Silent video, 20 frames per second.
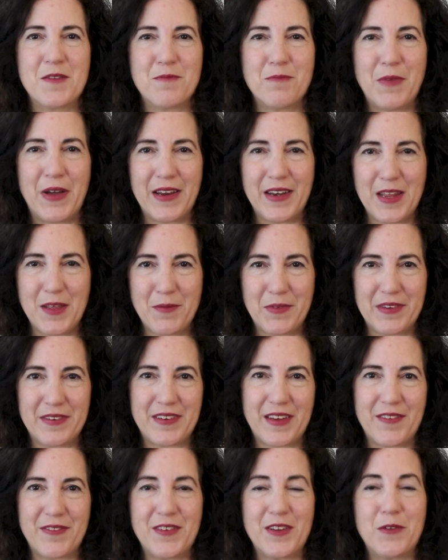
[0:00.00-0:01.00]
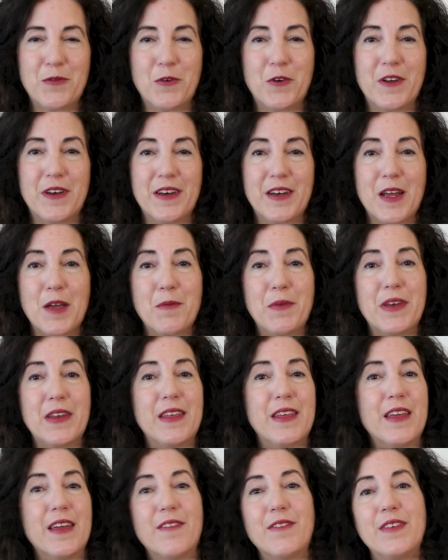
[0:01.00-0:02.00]
My name is Stephanie Wood, and I'm an
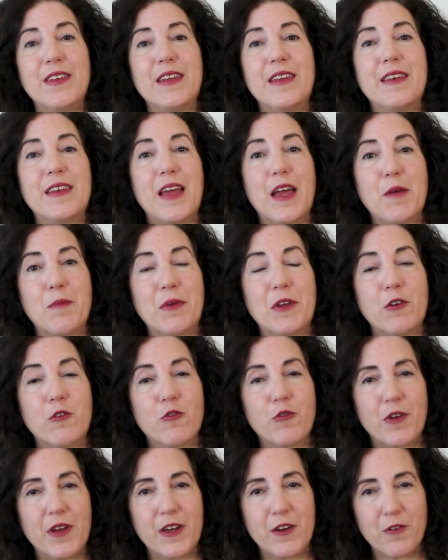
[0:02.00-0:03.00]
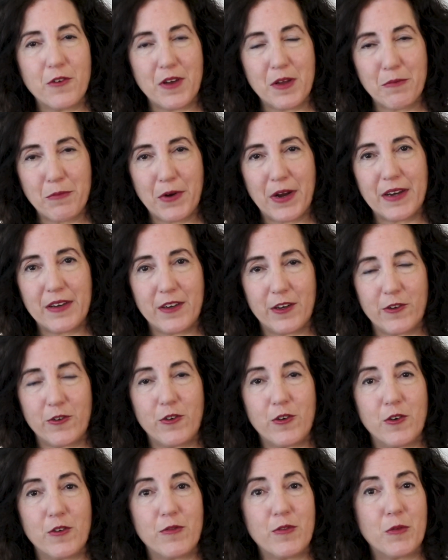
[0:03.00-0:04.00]
EFT tapping trainer and
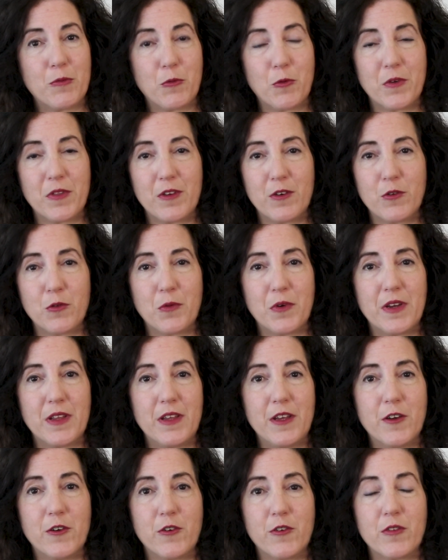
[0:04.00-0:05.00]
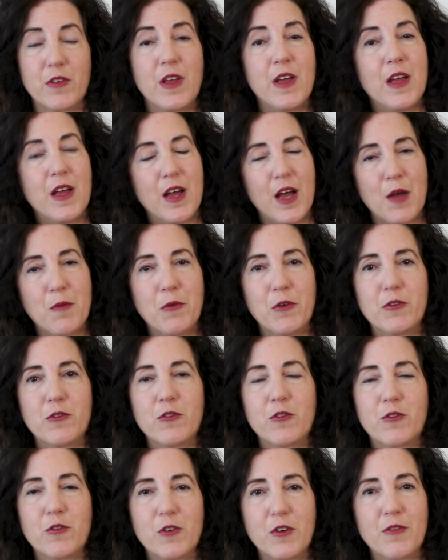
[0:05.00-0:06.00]
practitioner for more than 20 years. I'm also
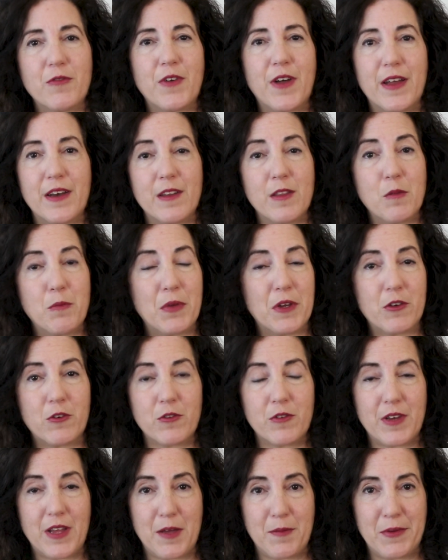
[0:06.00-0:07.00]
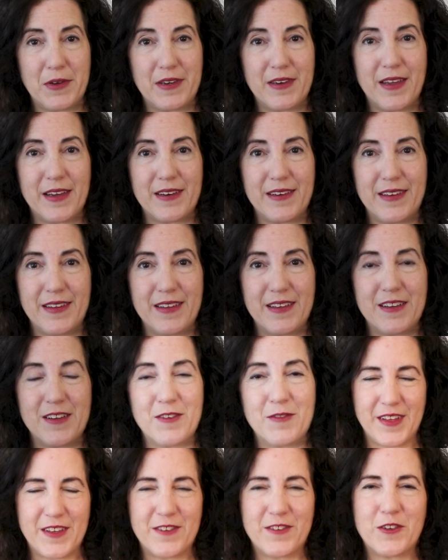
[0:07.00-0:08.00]
certified in the picture tapping technique.
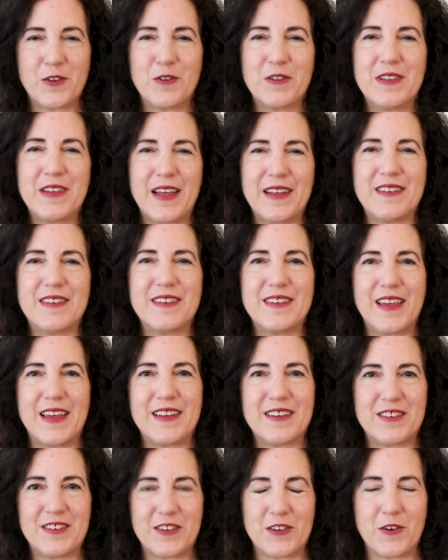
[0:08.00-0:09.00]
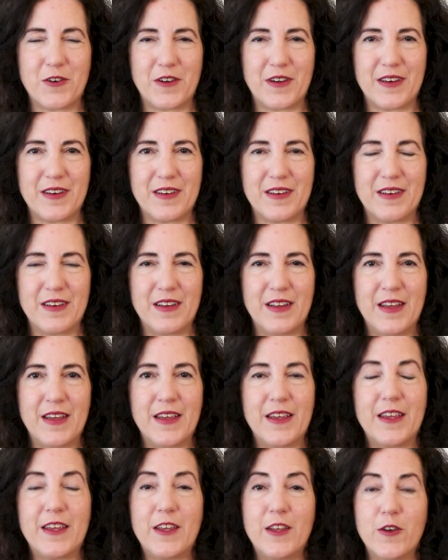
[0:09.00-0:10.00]
So let's get started.
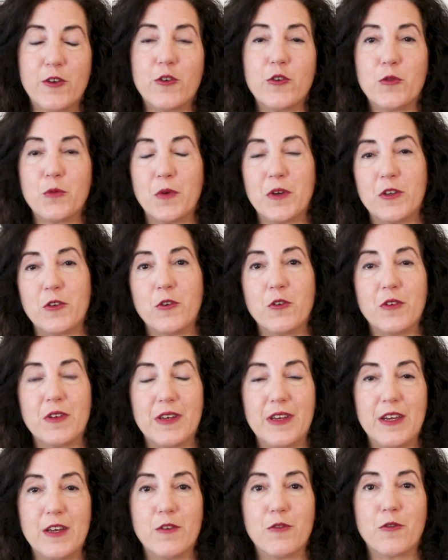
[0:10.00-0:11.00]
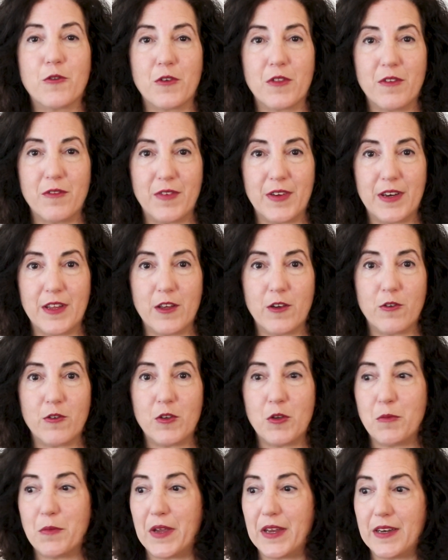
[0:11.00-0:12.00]
Here's what you'll need for the video.
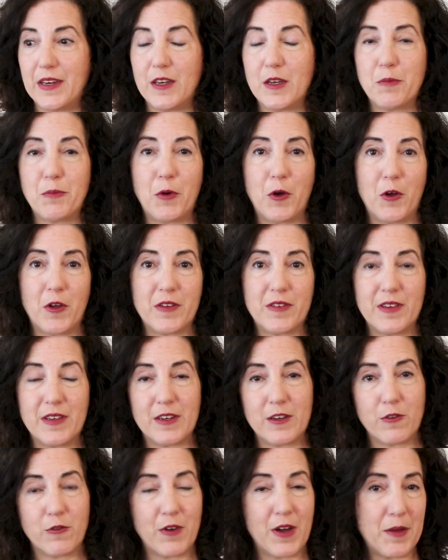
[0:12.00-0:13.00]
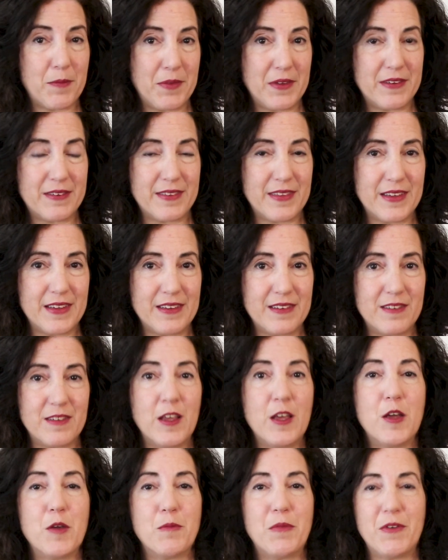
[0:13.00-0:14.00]
You may need to pause it and grab these things
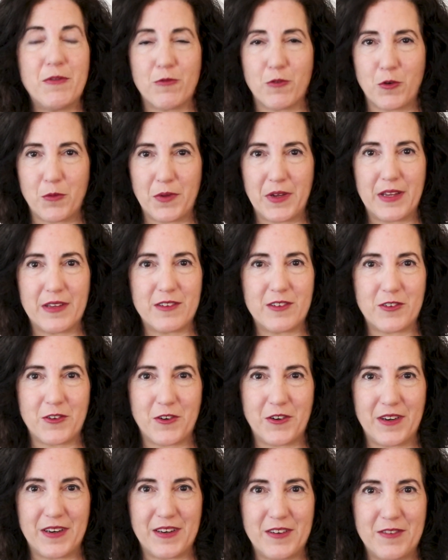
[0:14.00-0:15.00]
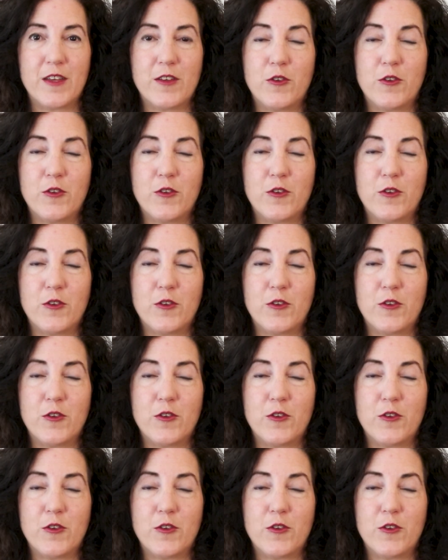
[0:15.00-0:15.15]
before we get started.